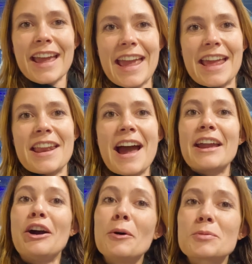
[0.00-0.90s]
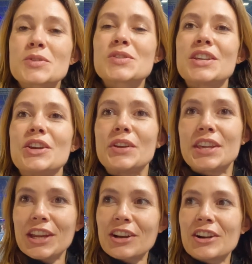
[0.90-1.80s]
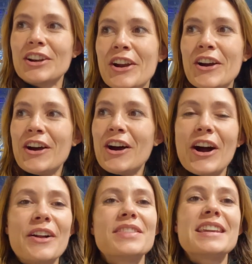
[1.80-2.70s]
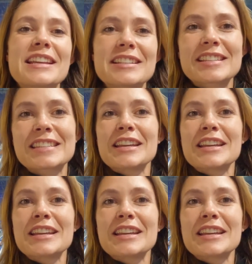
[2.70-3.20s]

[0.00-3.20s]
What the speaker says: and I hope to see you here on these